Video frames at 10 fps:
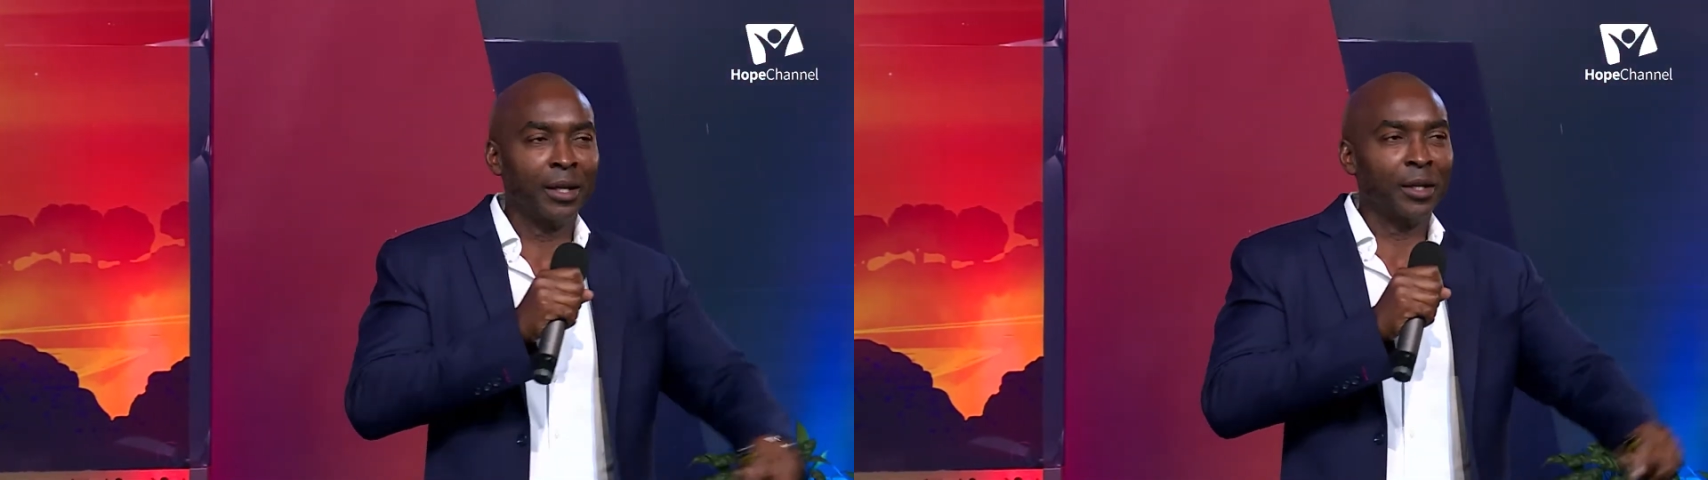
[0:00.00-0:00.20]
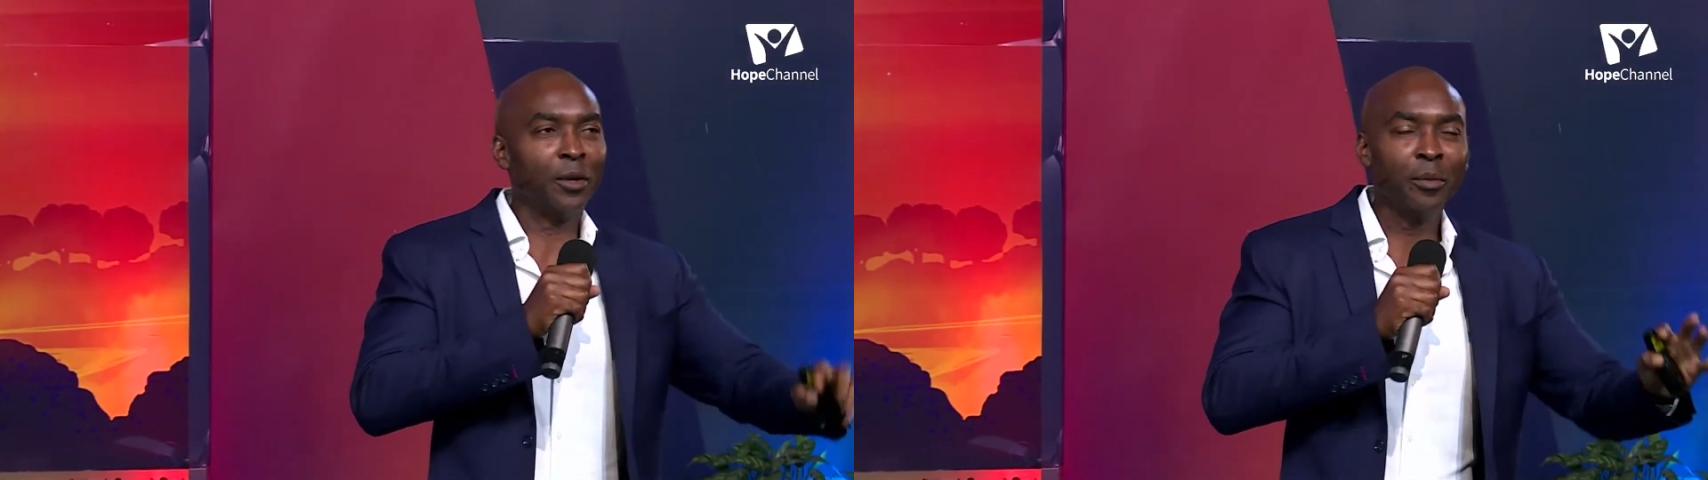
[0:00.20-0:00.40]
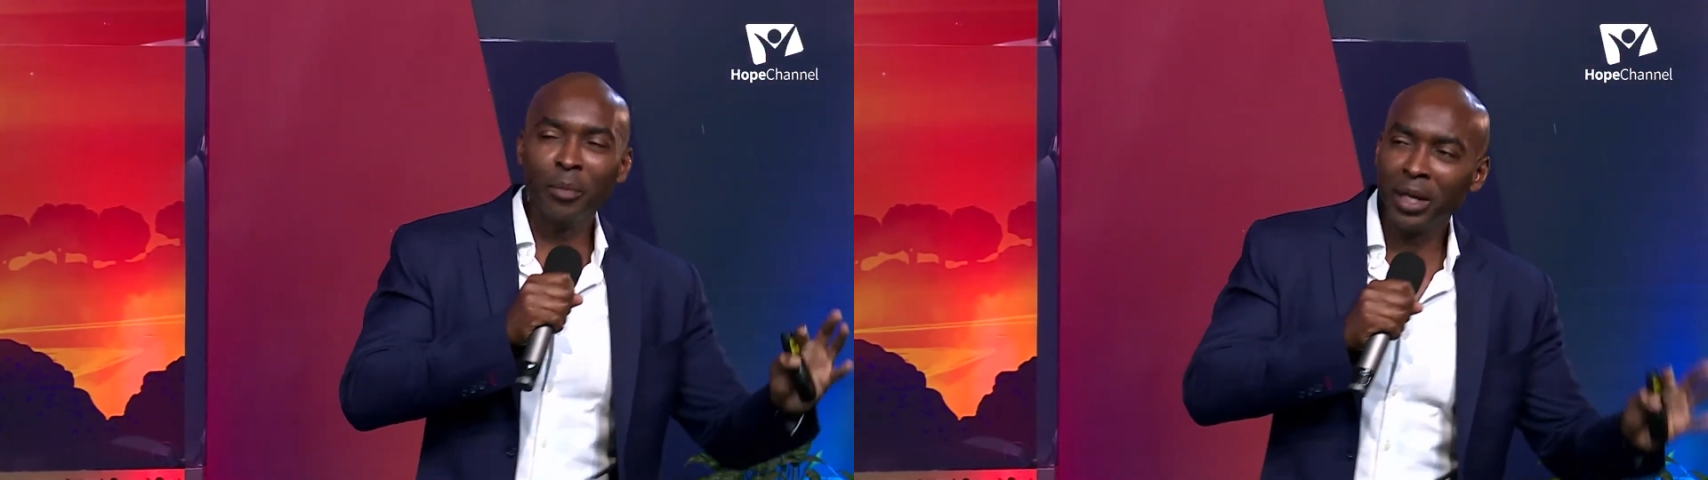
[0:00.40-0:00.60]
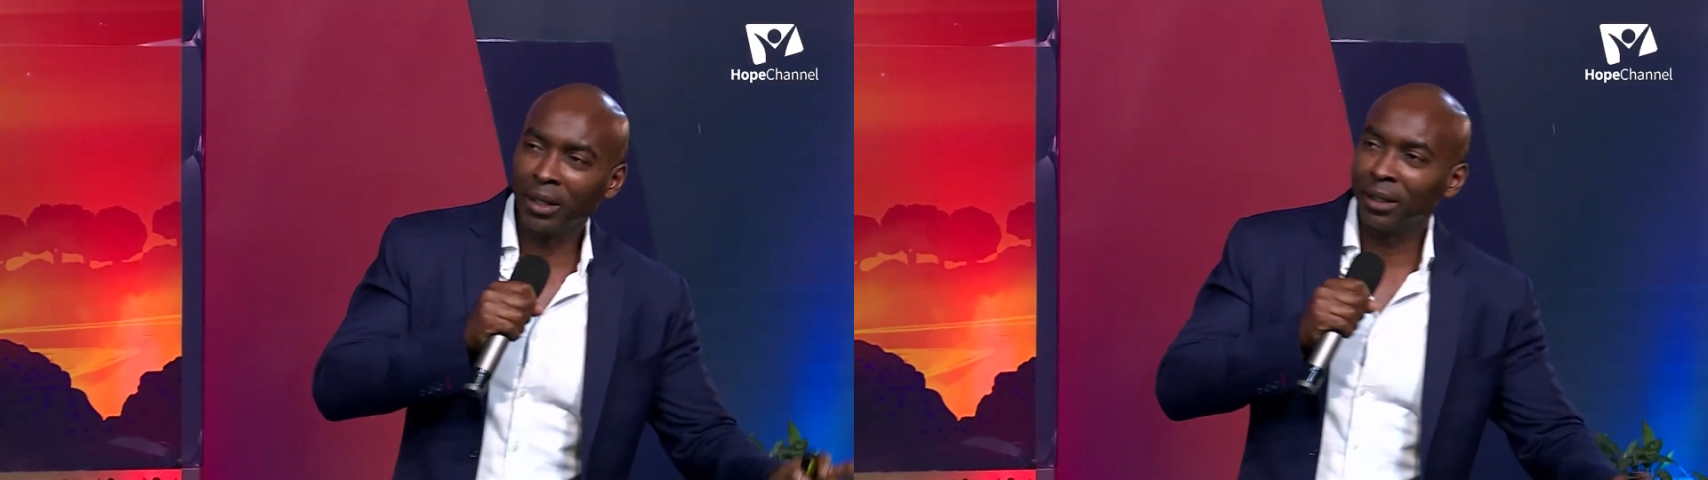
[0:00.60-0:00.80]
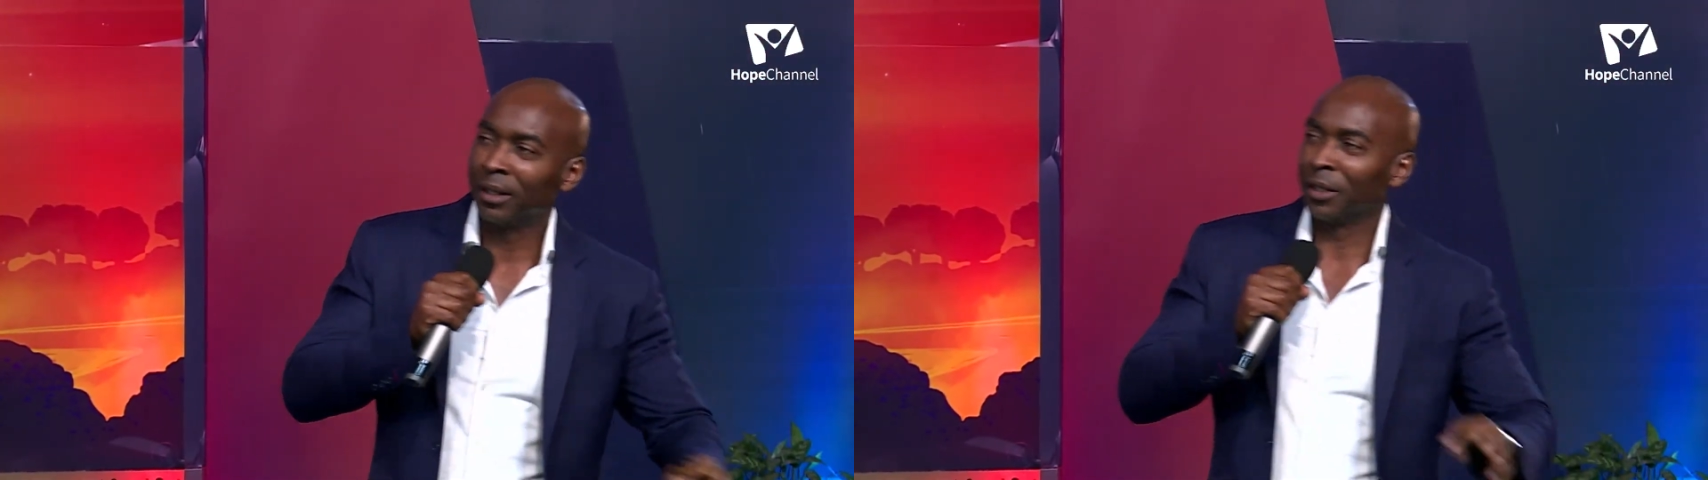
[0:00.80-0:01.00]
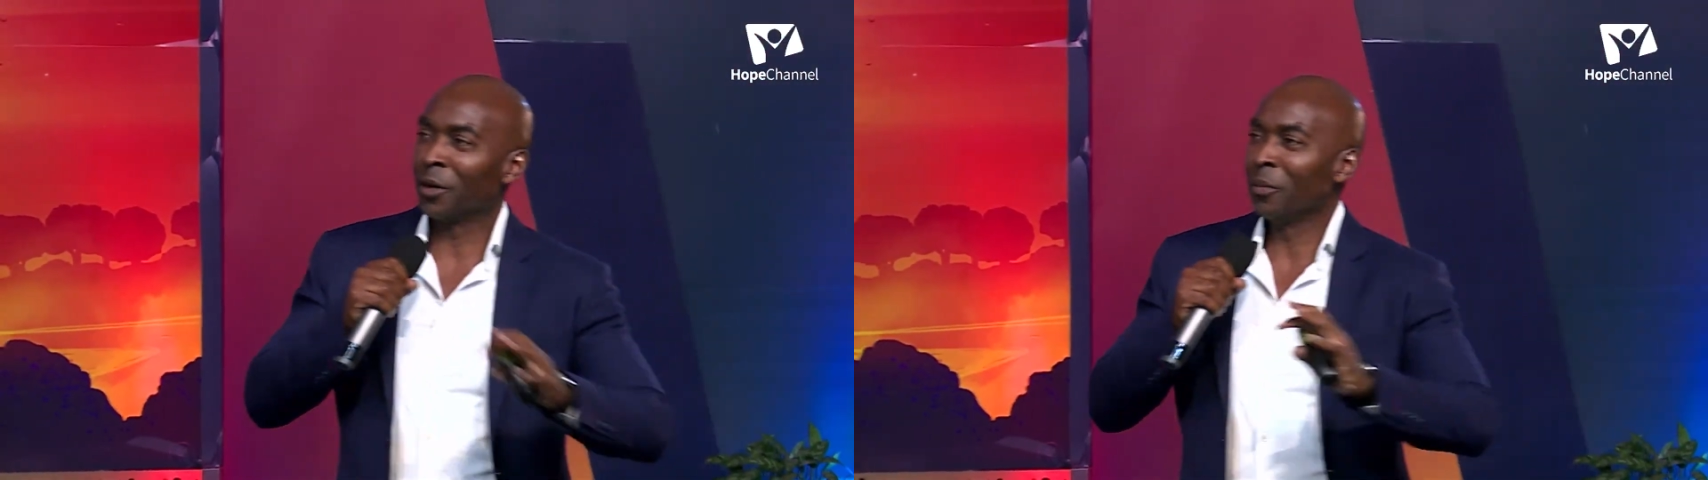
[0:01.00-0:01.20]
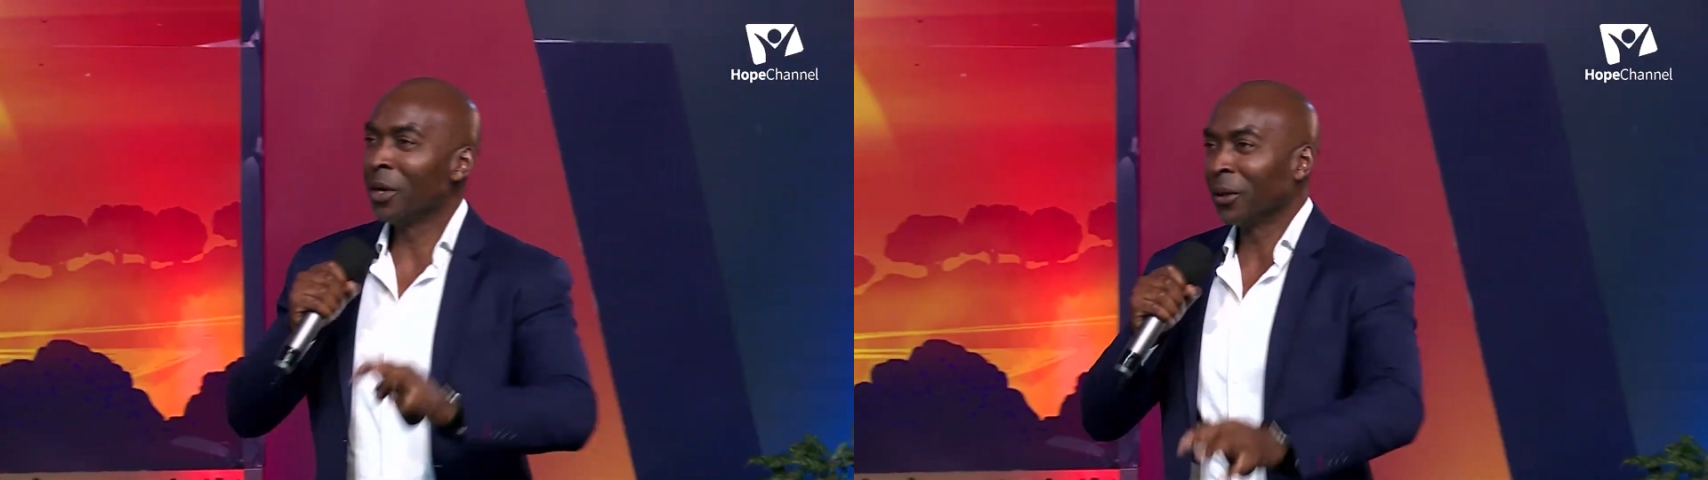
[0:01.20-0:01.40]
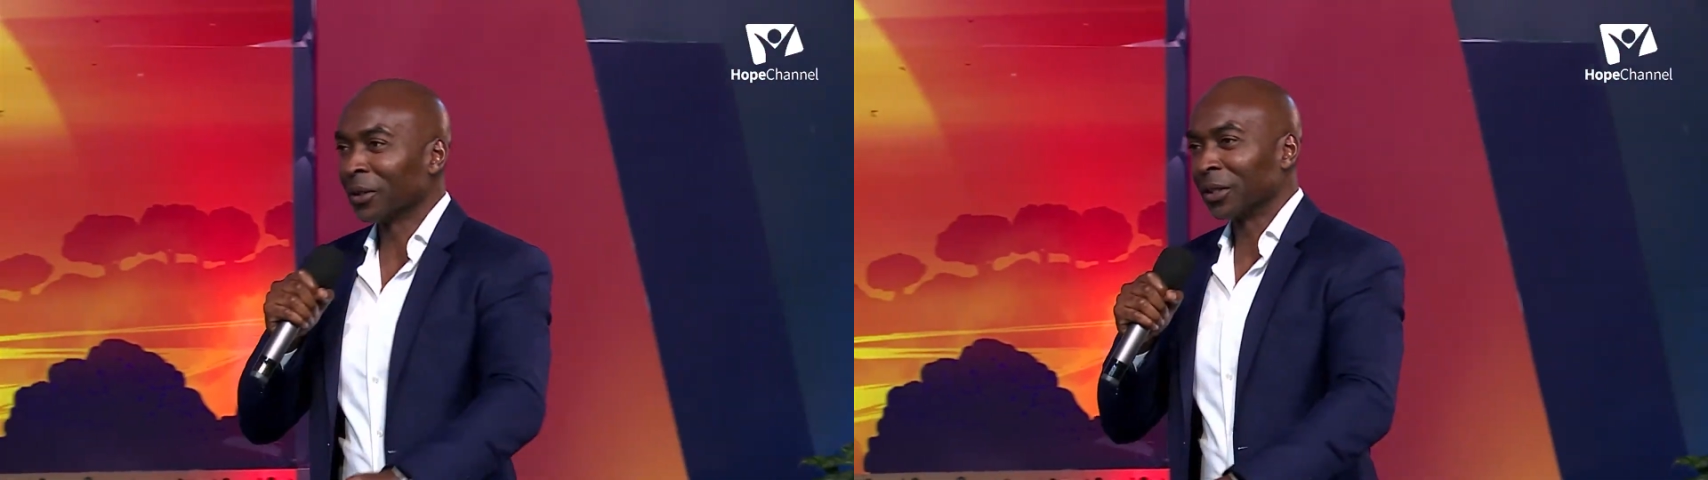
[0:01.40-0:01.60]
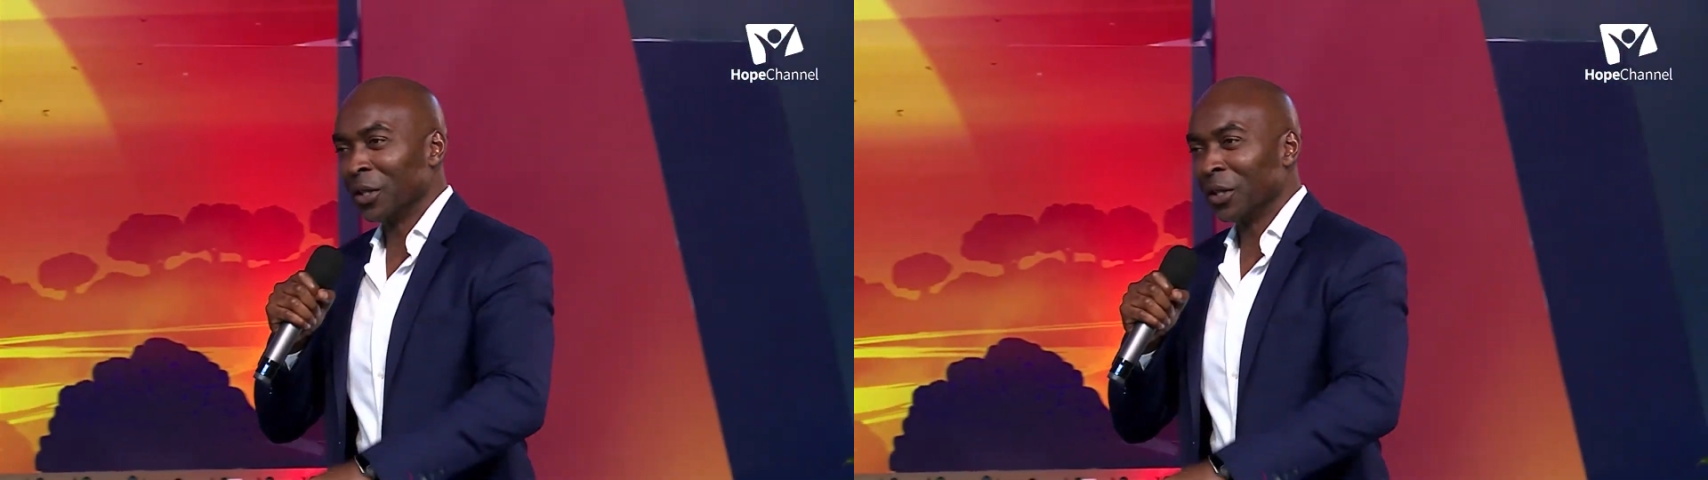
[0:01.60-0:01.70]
no meat, no milk,